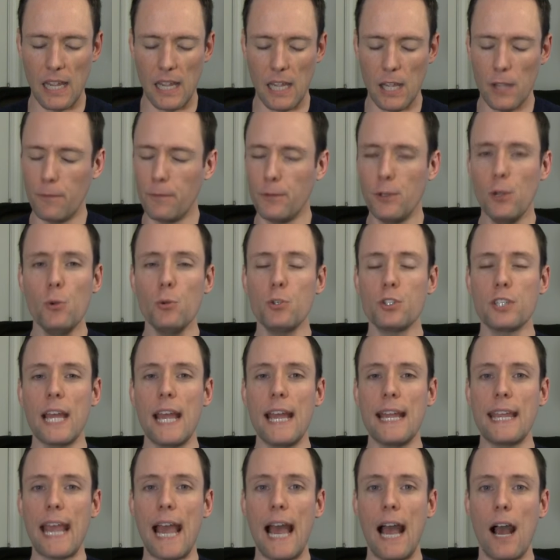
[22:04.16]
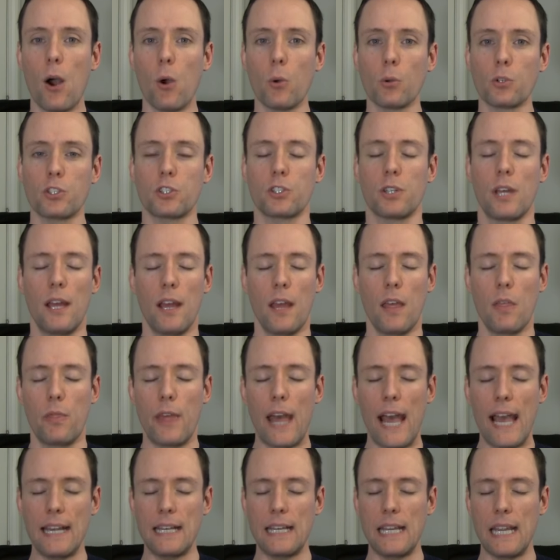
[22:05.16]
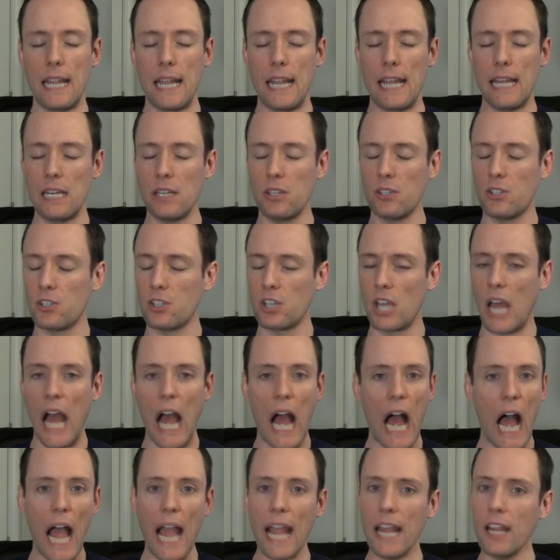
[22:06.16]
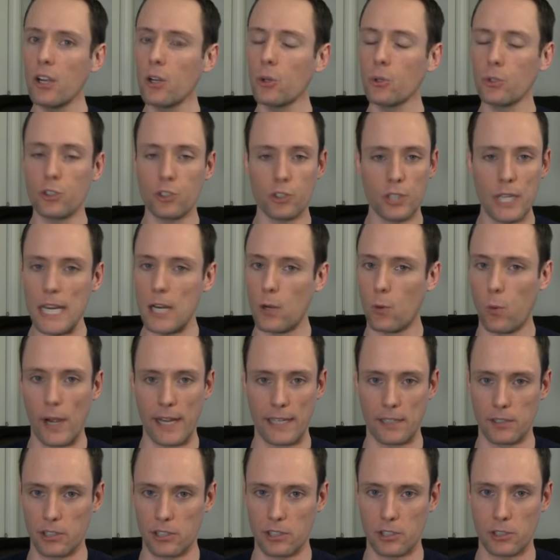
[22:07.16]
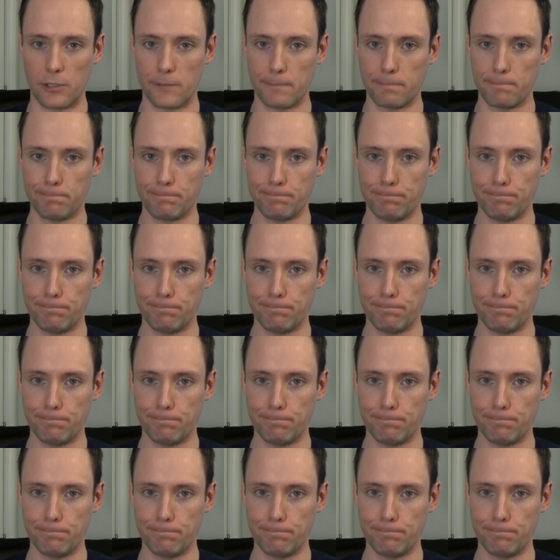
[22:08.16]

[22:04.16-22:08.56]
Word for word: if you take out that entire sequence,